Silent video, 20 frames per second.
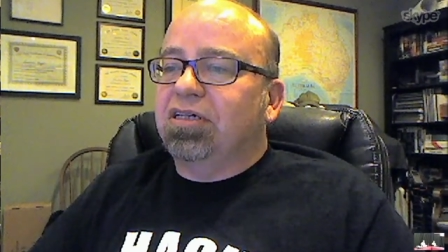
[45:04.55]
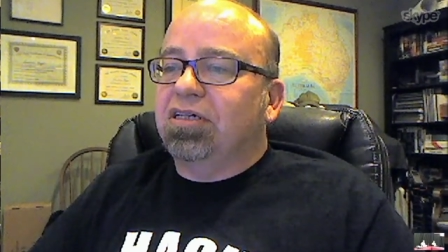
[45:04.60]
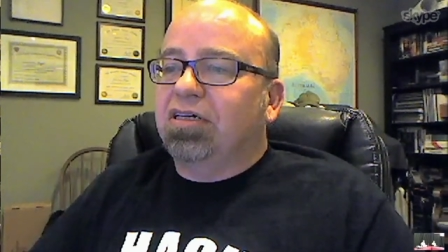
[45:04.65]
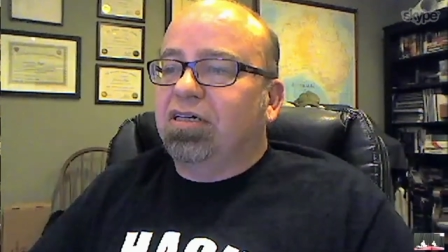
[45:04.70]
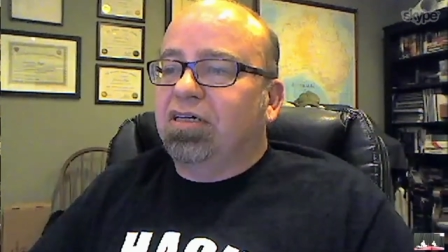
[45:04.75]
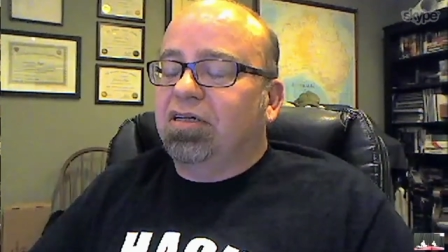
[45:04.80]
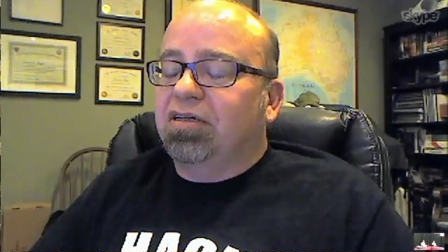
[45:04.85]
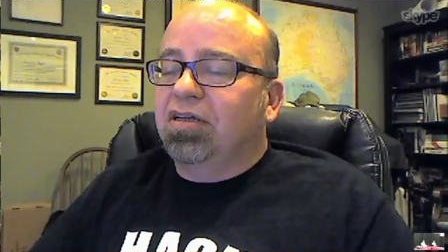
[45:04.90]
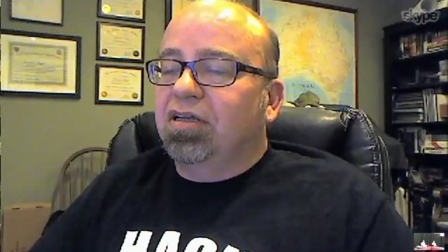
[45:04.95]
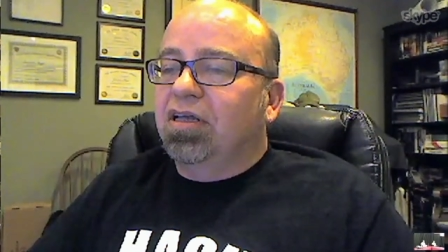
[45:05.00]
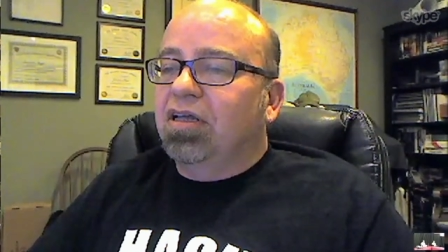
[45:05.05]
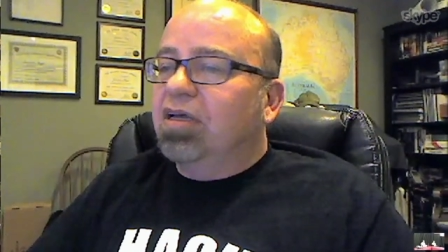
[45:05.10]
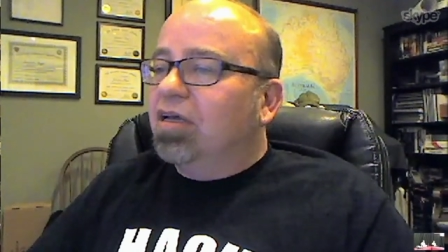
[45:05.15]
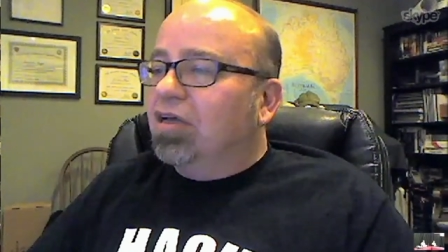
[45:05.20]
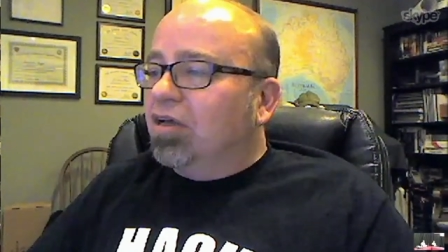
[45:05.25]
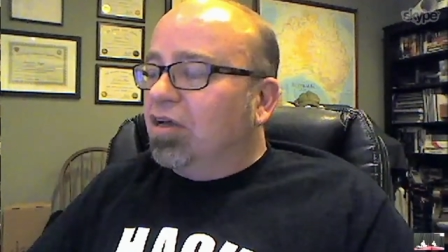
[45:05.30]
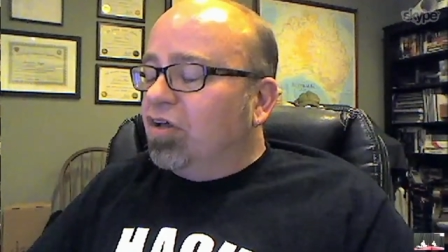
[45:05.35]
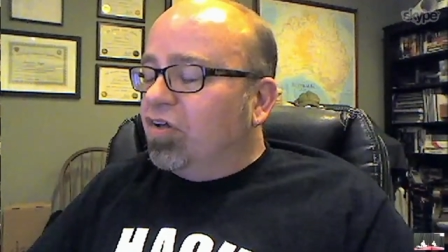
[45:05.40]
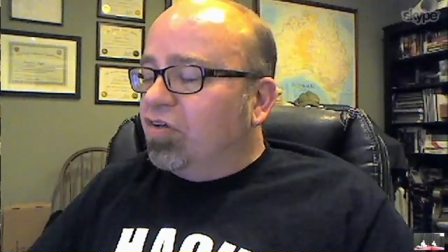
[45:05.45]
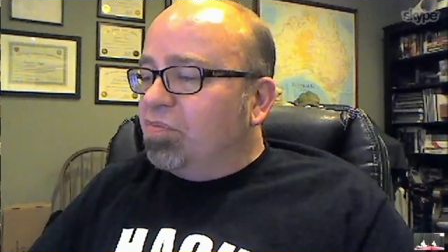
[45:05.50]
Uh,
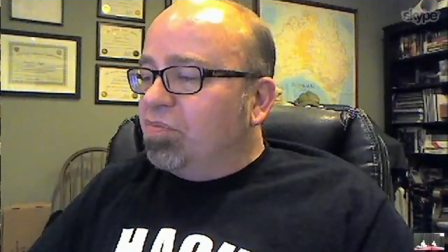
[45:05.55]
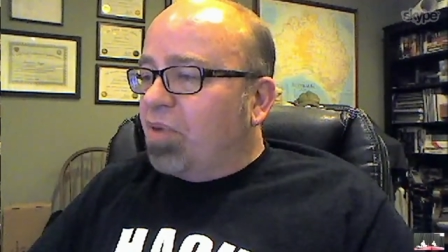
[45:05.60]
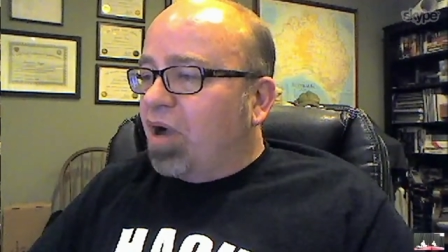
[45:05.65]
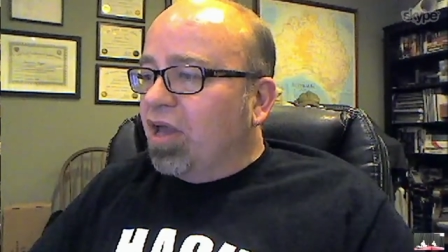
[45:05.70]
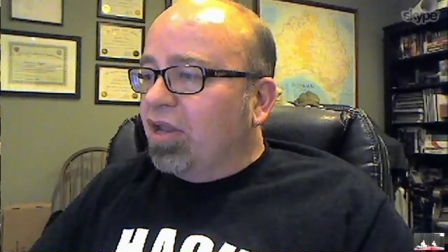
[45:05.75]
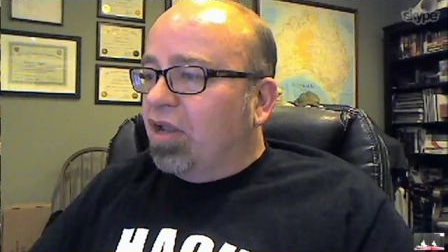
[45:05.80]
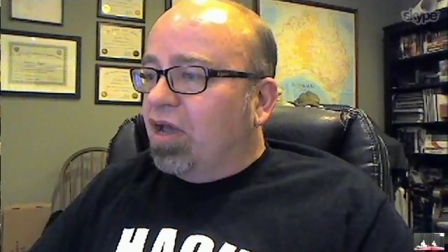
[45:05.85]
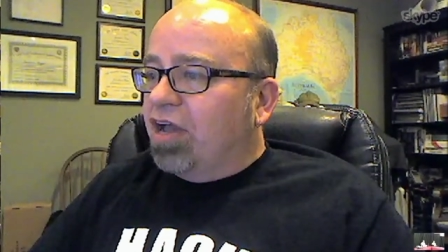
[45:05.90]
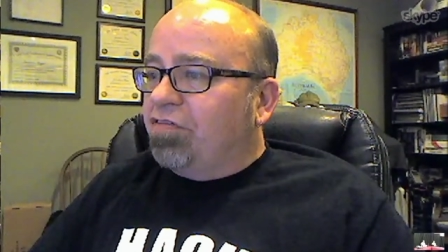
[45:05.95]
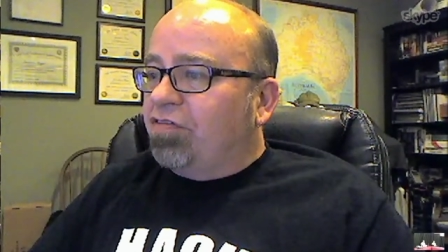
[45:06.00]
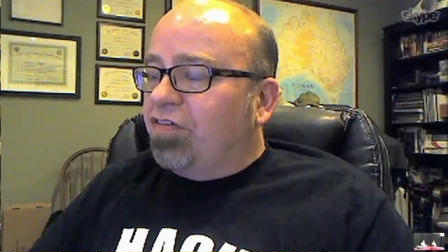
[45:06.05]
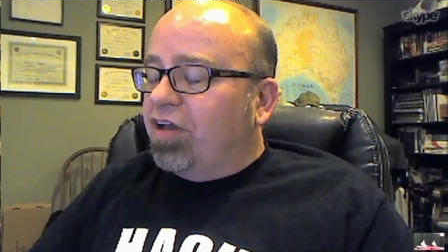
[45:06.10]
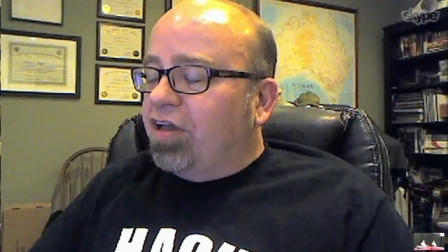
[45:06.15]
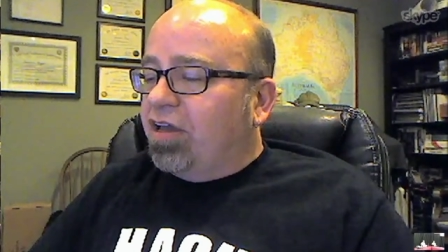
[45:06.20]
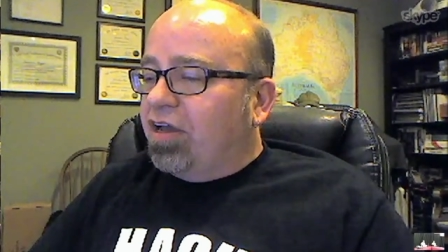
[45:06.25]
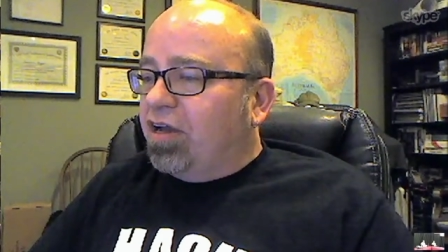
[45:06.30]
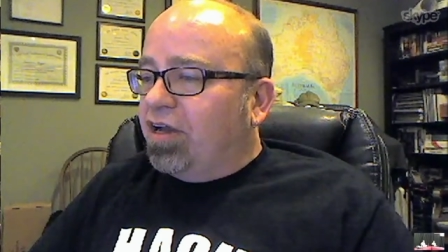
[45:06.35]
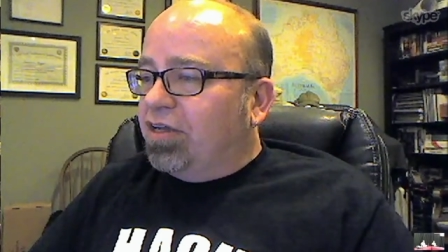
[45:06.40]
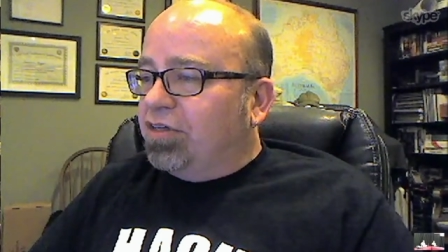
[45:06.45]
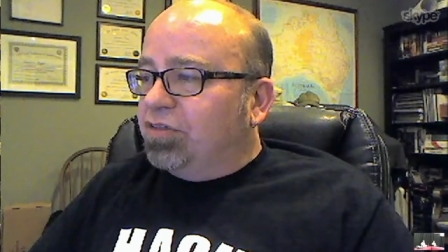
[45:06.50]
in my life, I,
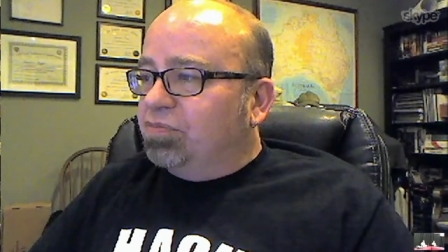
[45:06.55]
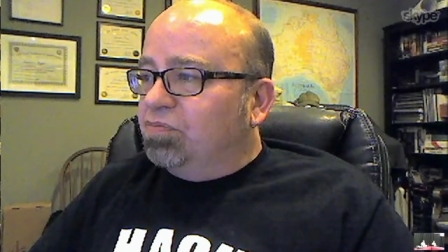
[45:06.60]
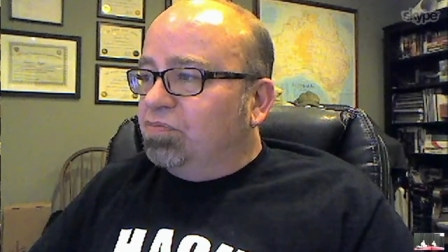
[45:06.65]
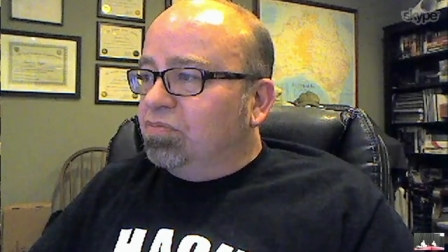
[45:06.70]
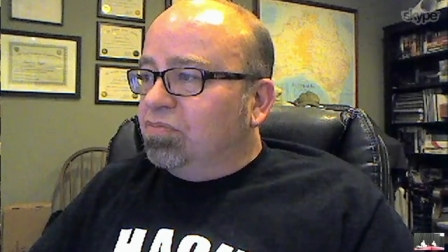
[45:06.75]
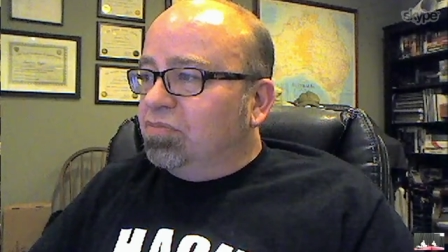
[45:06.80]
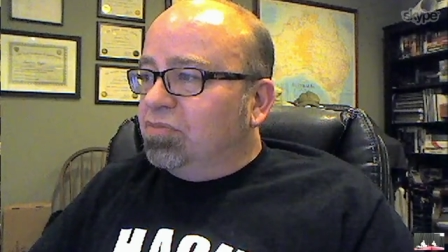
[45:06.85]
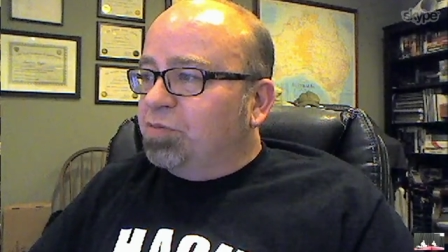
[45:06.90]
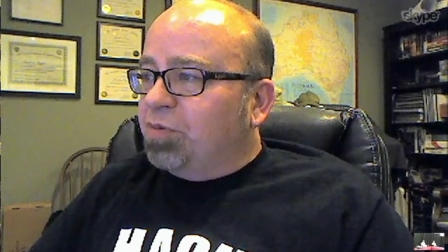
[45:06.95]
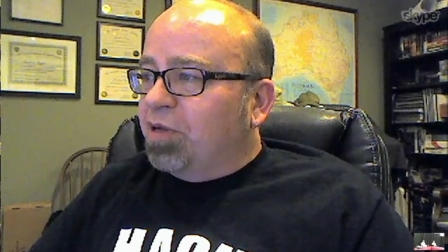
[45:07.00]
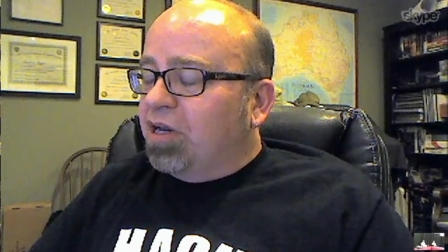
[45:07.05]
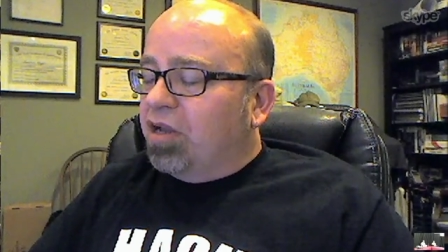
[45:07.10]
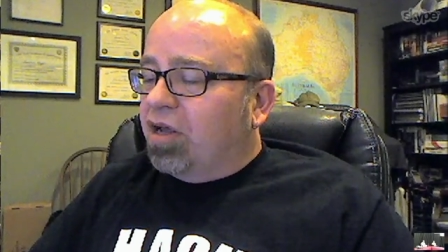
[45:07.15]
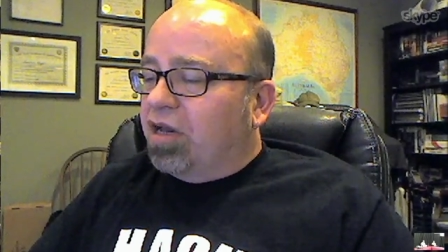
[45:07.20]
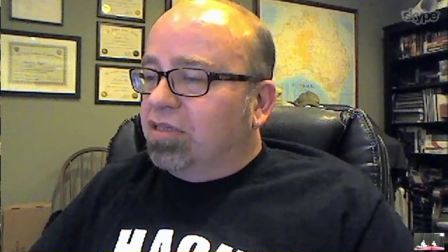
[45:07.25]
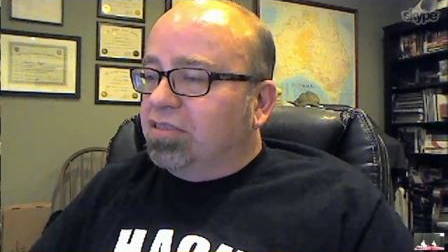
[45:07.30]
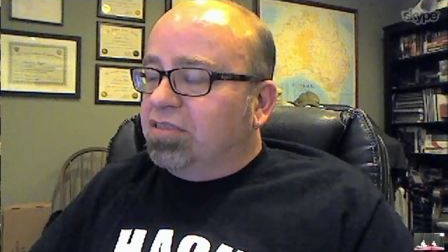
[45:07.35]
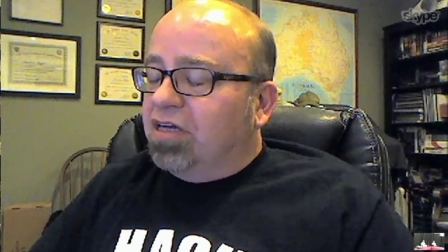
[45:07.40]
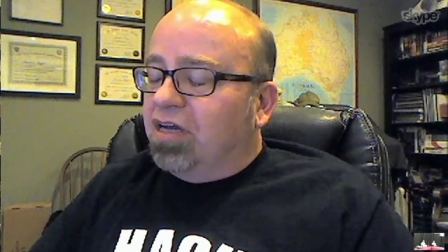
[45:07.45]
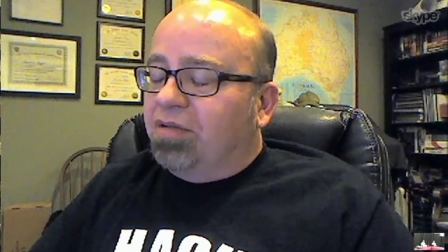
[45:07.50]
I spent a
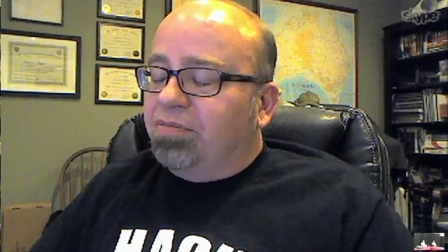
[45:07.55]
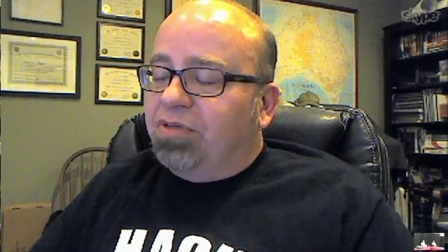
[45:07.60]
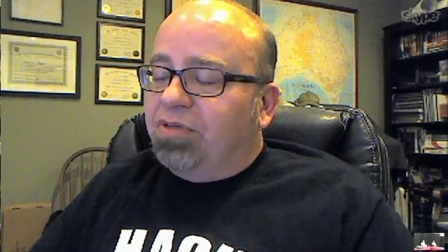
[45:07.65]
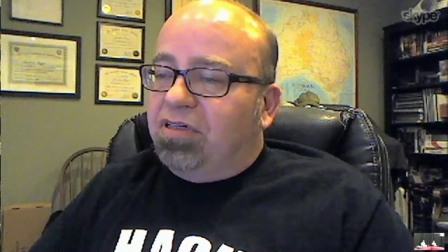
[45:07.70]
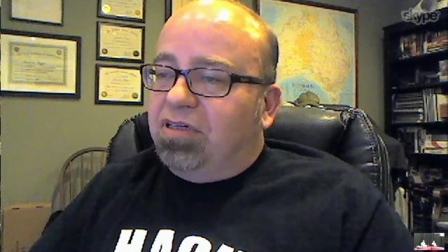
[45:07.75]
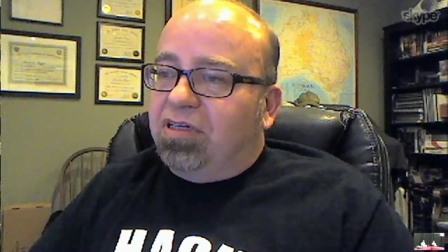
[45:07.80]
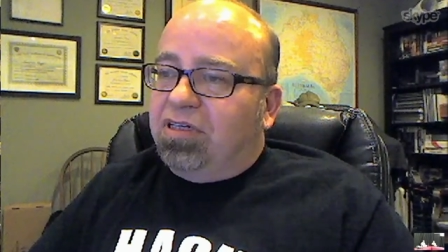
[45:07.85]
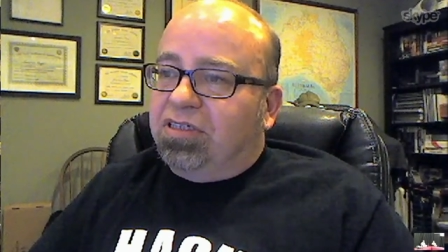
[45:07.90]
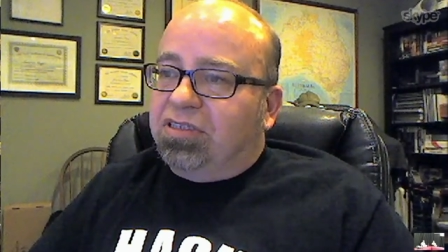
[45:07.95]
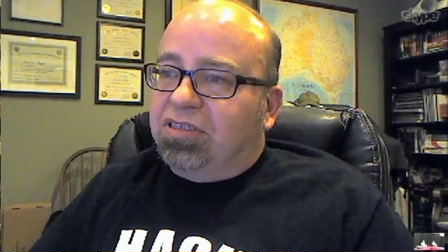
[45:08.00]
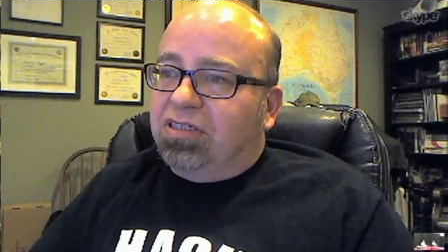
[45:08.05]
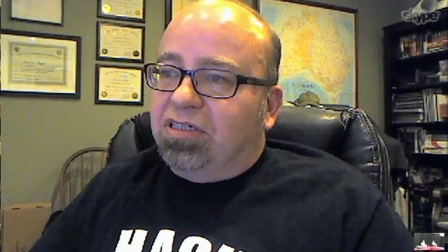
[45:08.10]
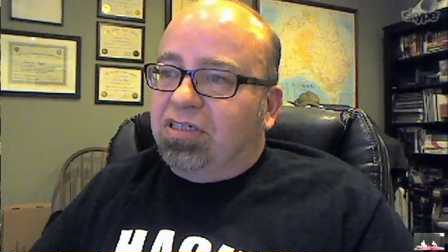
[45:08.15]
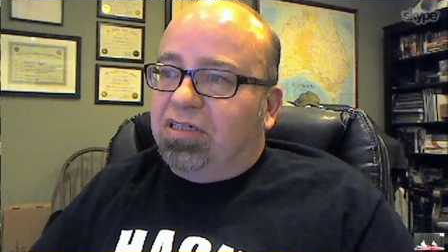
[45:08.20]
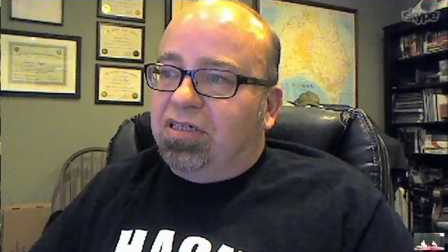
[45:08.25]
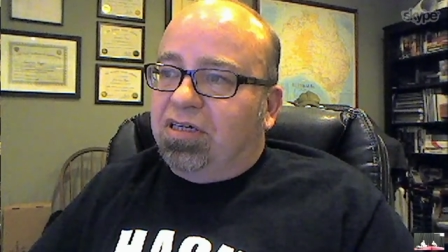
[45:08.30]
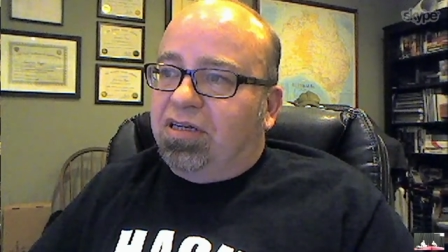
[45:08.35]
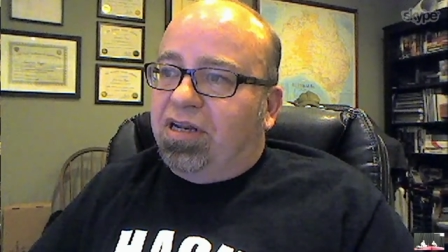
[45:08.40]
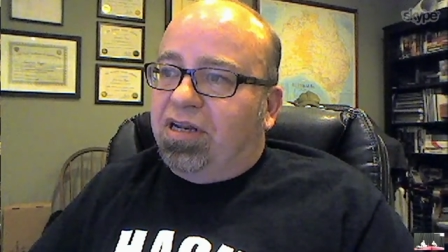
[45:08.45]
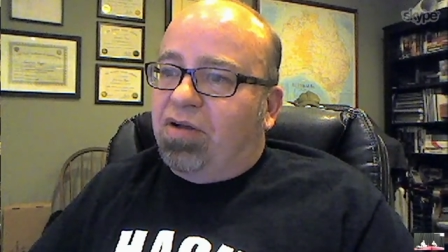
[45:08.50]
lot of time in as a,
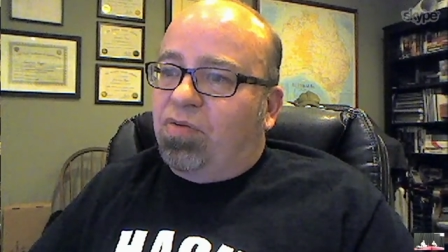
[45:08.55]
a, uh, a